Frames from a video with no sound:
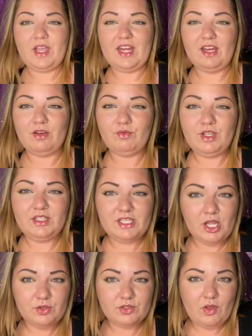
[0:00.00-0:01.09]
and it
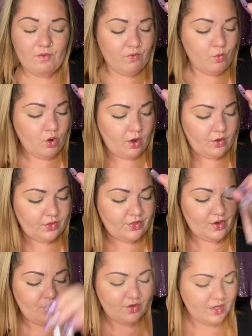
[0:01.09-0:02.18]
retails for
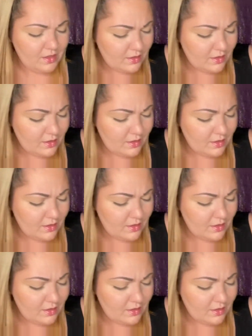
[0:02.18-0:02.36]
$50.